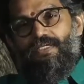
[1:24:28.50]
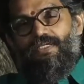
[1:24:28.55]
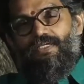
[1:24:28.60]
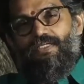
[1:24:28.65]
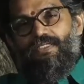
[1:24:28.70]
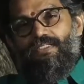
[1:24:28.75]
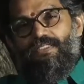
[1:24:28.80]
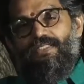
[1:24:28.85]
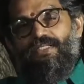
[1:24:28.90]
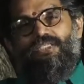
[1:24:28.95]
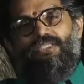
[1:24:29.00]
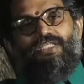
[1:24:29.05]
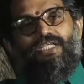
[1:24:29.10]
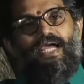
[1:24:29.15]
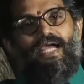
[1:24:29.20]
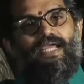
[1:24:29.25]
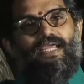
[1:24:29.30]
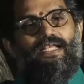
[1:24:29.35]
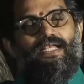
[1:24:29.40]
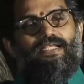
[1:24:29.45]
the
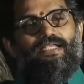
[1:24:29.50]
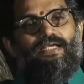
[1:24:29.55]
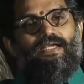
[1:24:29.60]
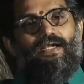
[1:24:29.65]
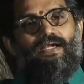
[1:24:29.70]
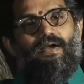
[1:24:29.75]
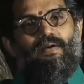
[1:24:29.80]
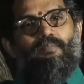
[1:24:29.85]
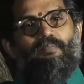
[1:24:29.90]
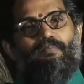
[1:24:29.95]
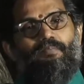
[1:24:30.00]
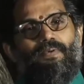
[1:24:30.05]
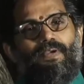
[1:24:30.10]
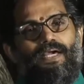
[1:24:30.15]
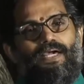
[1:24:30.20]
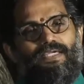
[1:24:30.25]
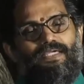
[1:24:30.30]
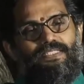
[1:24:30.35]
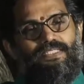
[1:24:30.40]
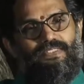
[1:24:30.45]
child
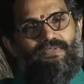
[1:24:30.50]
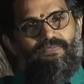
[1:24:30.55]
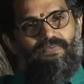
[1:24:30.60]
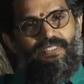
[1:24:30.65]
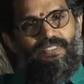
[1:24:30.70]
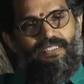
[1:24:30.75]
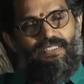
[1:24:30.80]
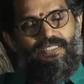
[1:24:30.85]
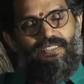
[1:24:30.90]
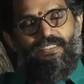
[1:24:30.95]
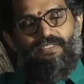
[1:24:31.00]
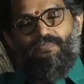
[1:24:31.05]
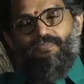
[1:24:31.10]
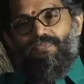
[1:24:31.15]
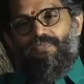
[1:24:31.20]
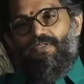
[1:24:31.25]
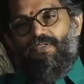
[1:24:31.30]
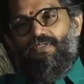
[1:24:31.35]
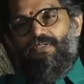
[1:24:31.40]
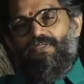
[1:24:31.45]
complies with it,
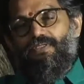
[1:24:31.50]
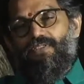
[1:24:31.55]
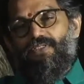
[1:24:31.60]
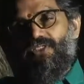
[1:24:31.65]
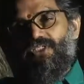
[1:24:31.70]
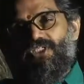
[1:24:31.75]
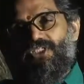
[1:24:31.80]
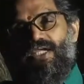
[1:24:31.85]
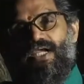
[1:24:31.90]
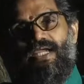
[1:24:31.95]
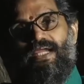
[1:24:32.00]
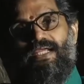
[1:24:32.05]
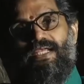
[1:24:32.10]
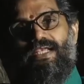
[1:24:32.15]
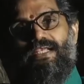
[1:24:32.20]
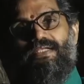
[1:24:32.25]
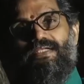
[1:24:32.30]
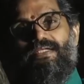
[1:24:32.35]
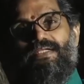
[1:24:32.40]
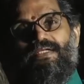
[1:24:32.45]

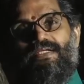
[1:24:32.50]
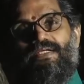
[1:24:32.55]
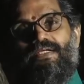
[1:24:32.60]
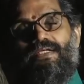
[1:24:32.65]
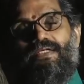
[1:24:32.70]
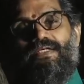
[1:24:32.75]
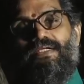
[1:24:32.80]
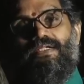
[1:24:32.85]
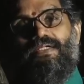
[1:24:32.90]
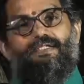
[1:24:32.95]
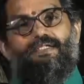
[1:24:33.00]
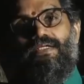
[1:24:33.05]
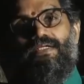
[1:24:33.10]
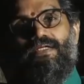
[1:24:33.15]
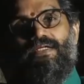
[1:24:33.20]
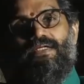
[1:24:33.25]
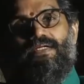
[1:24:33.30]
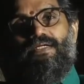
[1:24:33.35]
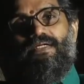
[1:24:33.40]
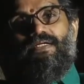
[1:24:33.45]
child
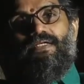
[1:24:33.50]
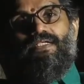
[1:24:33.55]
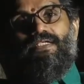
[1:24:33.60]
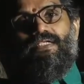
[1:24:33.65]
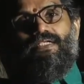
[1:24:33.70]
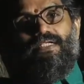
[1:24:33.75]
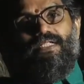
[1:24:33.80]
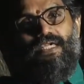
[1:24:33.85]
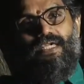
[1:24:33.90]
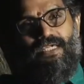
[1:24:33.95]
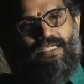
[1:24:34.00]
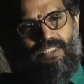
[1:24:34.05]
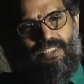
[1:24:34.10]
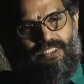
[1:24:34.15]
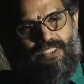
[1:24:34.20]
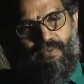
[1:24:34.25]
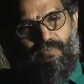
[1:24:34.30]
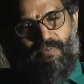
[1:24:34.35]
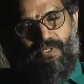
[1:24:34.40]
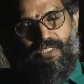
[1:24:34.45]
takes
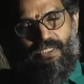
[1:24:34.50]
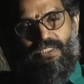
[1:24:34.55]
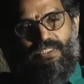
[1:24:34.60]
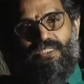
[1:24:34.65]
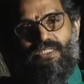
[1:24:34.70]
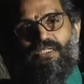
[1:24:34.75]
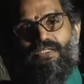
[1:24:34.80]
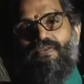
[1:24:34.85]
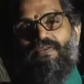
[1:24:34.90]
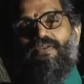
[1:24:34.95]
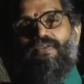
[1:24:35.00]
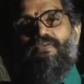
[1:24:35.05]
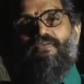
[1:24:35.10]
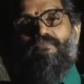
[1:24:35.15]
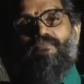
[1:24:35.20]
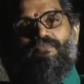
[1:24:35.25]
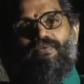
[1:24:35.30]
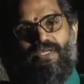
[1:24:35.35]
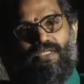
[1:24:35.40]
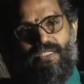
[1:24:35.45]
the medicine
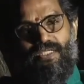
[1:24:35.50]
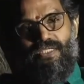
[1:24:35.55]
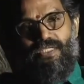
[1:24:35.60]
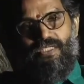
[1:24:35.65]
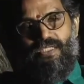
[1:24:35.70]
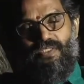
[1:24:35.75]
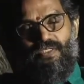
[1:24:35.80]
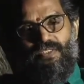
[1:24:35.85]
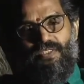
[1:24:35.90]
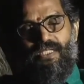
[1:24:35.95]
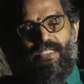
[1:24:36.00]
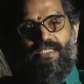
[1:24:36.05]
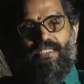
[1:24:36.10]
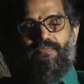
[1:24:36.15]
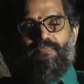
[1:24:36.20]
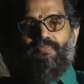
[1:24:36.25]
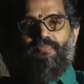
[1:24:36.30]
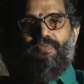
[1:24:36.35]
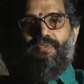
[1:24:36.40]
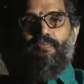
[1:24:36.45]
very easily.
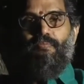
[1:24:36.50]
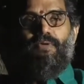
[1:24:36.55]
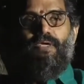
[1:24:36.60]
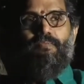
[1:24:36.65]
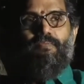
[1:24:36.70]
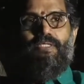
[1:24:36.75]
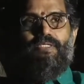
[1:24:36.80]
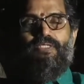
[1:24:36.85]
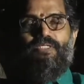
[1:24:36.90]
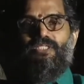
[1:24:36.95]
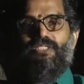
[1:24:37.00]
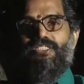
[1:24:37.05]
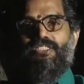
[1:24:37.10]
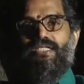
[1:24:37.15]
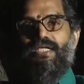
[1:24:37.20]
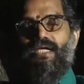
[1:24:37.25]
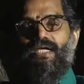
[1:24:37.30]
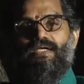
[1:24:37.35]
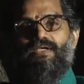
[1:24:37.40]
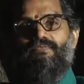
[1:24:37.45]
Maybe the
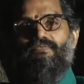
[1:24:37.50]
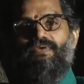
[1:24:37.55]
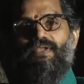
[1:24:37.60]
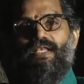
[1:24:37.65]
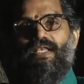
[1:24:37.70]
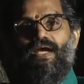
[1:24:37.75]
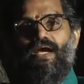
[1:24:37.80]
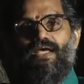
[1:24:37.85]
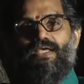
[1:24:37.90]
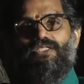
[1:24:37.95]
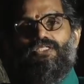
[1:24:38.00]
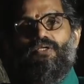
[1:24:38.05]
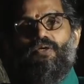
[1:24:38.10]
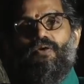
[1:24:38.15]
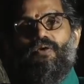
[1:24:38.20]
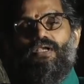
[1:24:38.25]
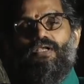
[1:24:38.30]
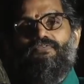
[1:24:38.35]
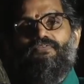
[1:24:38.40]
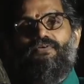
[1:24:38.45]
struggle will last
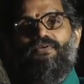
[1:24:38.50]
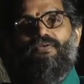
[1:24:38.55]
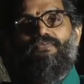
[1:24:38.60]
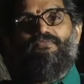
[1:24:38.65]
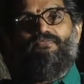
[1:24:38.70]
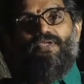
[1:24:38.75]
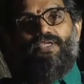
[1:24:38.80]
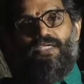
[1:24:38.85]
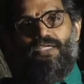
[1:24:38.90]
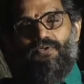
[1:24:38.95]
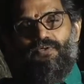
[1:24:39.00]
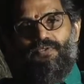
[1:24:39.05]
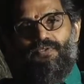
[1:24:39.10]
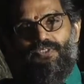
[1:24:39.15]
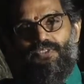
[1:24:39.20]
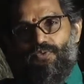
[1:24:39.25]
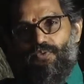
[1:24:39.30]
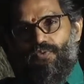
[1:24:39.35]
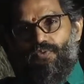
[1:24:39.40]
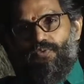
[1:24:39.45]
only for a week or
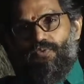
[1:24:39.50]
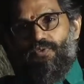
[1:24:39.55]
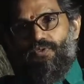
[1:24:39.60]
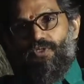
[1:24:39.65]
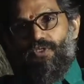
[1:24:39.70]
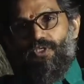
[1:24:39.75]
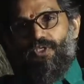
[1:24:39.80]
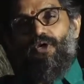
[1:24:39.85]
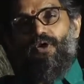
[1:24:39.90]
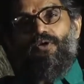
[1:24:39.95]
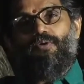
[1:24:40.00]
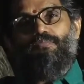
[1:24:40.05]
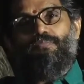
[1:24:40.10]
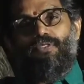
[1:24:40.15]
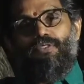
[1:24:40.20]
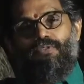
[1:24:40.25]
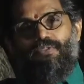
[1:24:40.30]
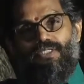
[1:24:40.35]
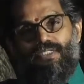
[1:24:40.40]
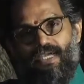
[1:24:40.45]
so, not
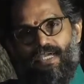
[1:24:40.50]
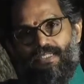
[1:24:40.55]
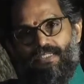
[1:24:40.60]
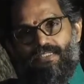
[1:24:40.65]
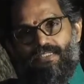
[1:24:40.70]
beyond that.